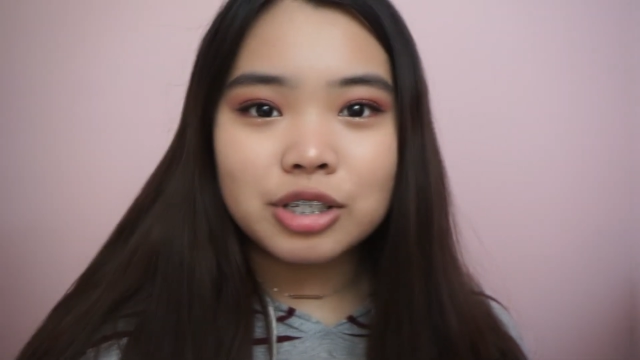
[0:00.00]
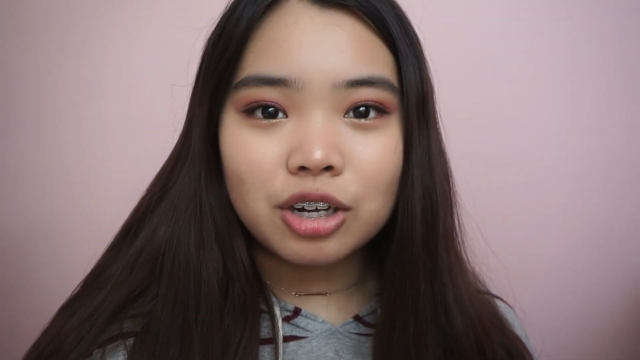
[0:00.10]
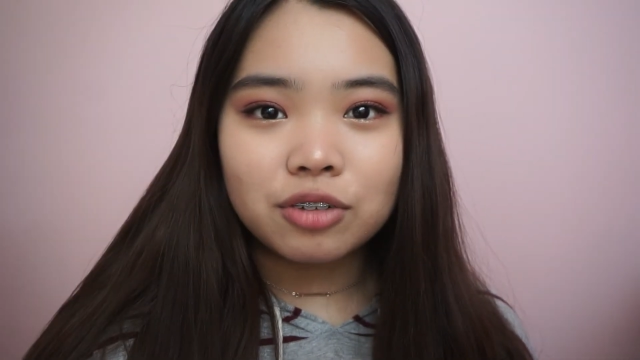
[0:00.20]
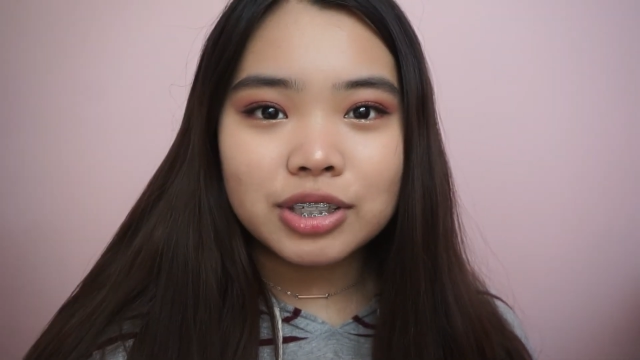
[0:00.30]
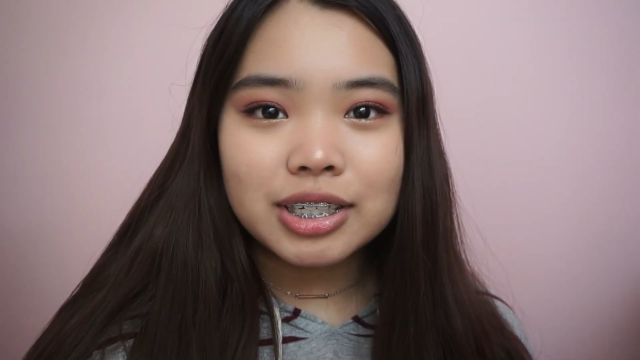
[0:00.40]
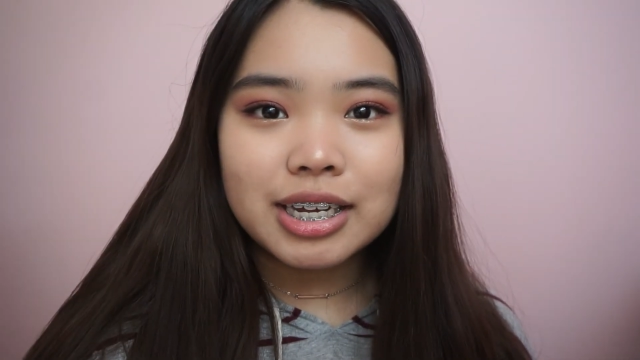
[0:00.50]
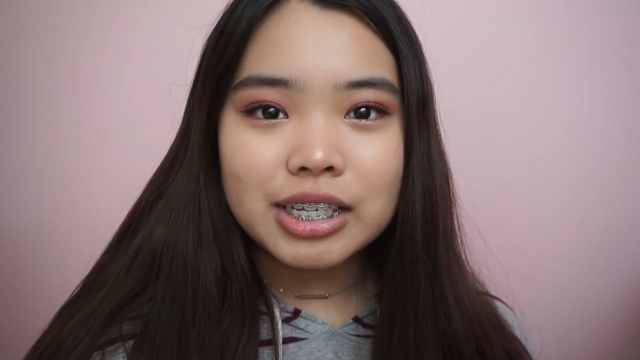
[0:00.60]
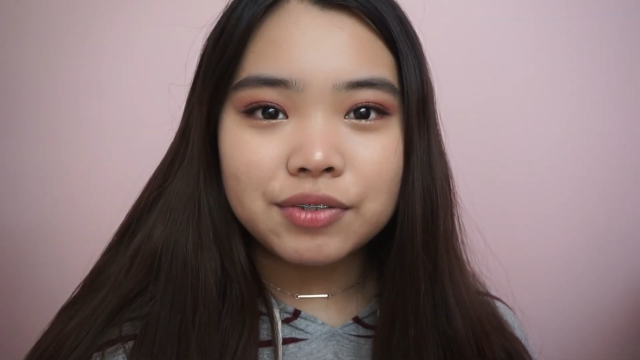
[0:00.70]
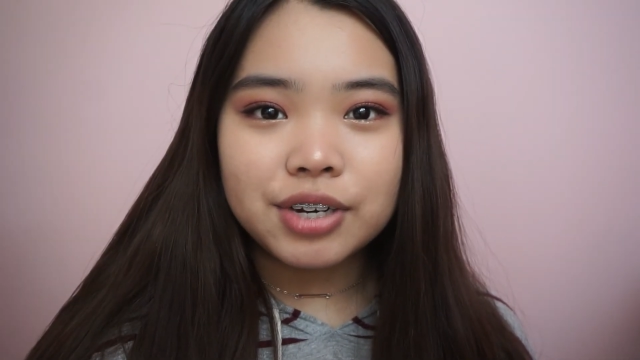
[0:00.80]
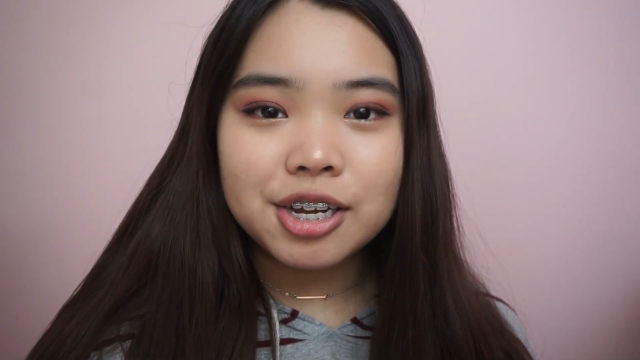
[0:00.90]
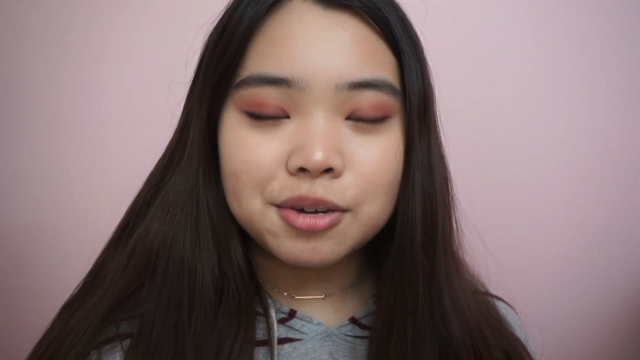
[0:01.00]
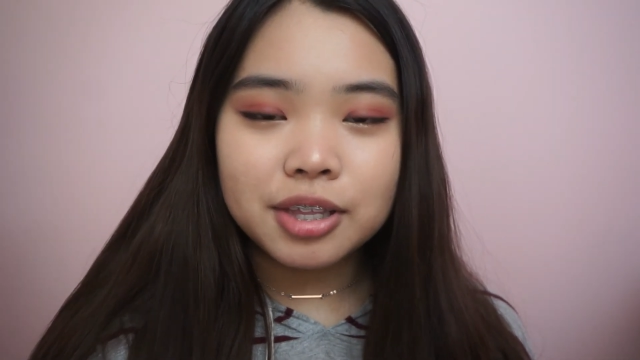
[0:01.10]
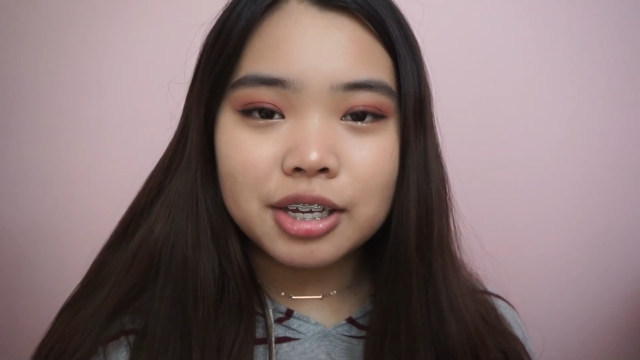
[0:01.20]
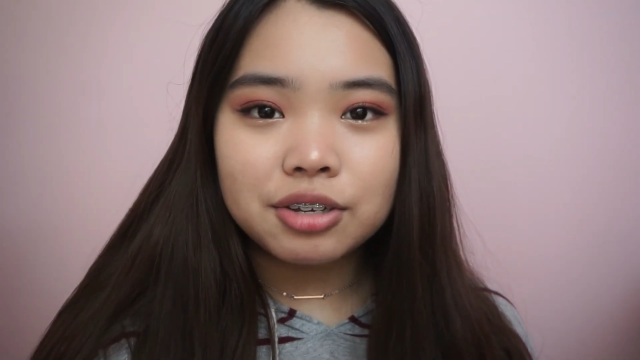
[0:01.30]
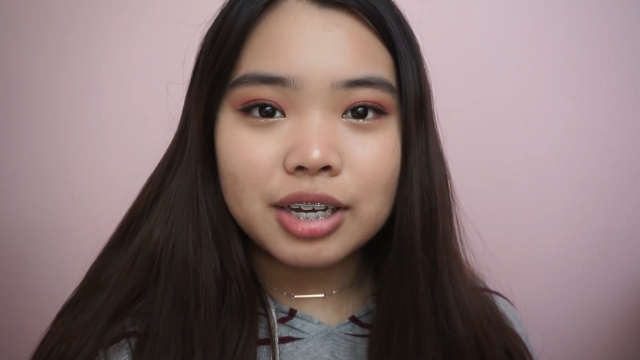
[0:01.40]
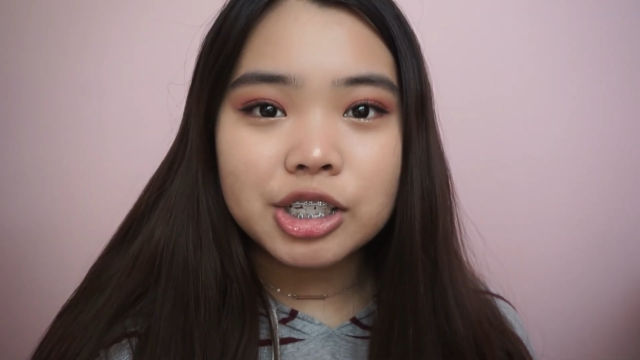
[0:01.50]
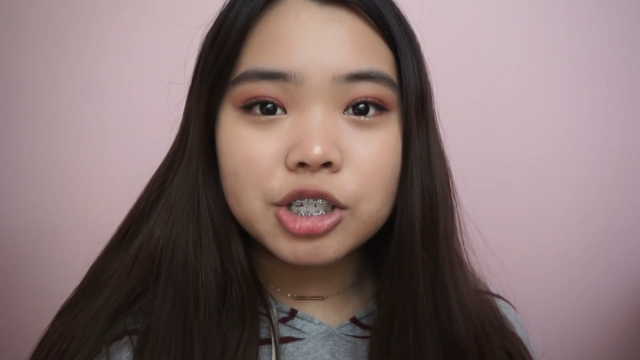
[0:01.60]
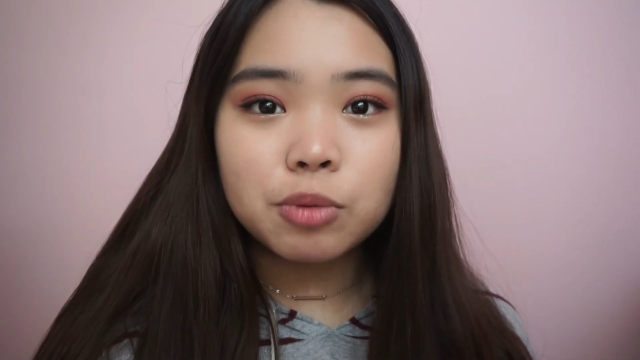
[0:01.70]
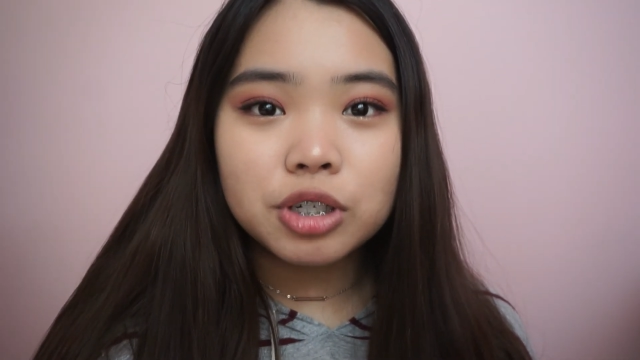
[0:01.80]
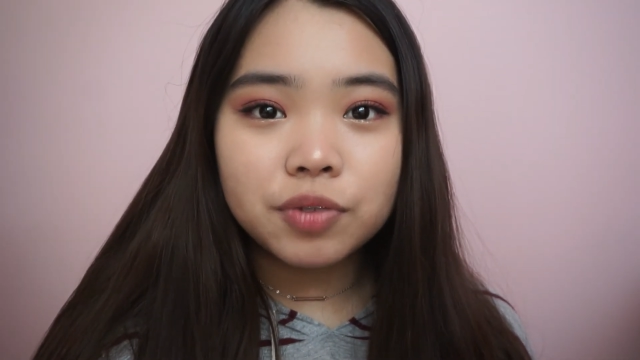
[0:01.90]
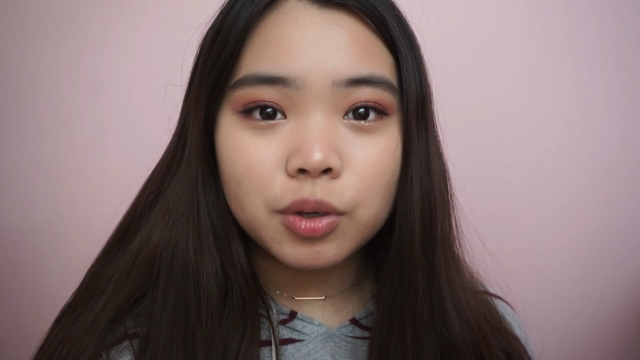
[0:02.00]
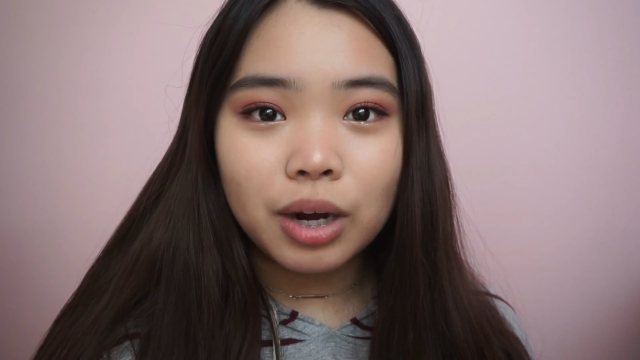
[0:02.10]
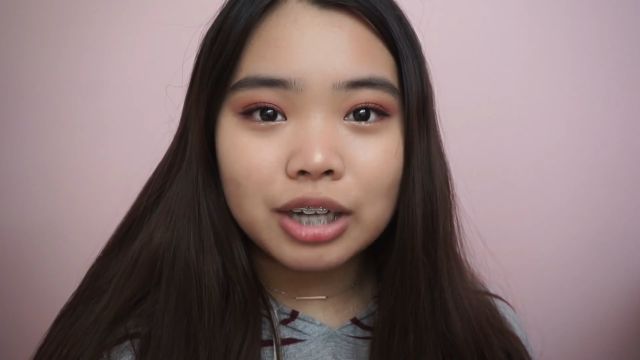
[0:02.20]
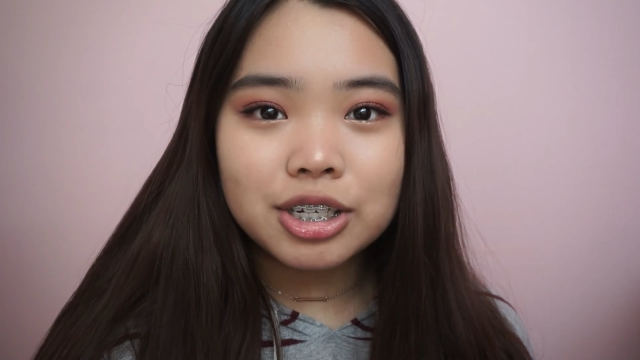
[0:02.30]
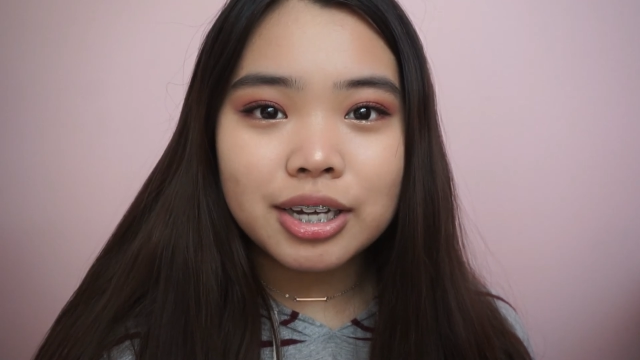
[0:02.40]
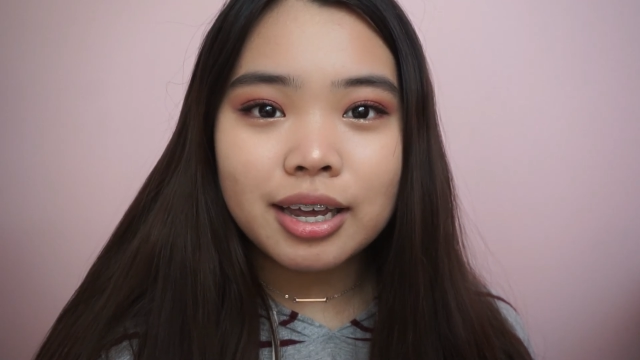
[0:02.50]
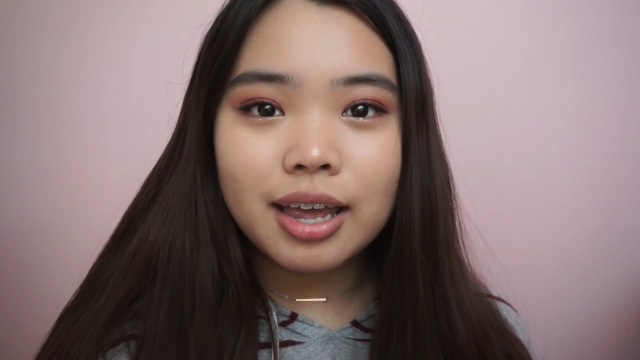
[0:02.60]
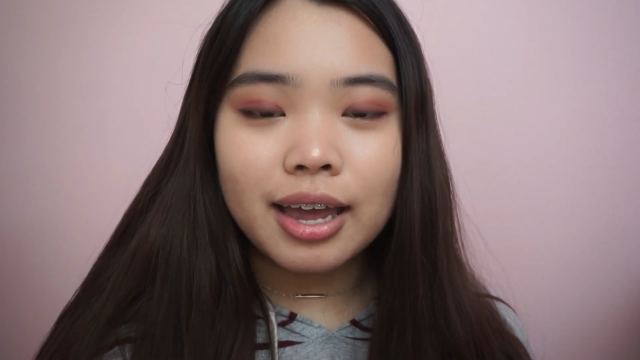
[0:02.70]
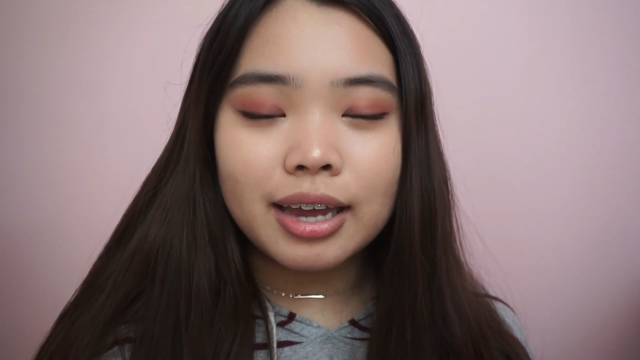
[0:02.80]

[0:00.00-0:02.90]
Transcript: all for today's video. Thank you guys so much for watching